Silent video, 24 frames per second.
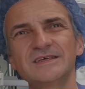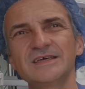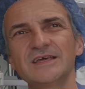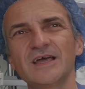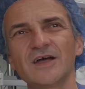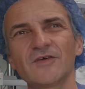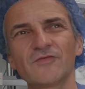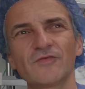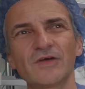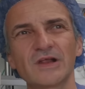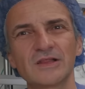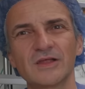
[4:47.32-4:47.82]

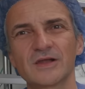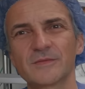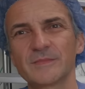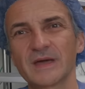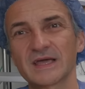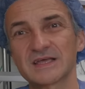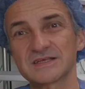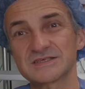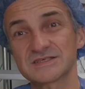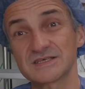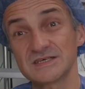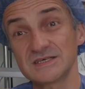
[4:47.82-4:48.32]
Yeah, I've read a lot of
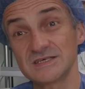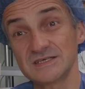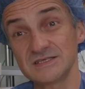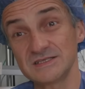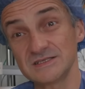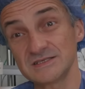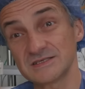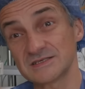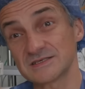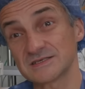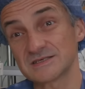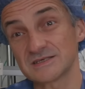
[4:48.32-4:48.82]

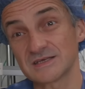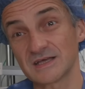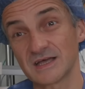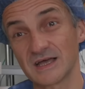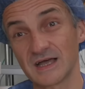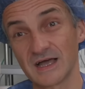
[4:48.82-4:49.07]
magazines. Yeah.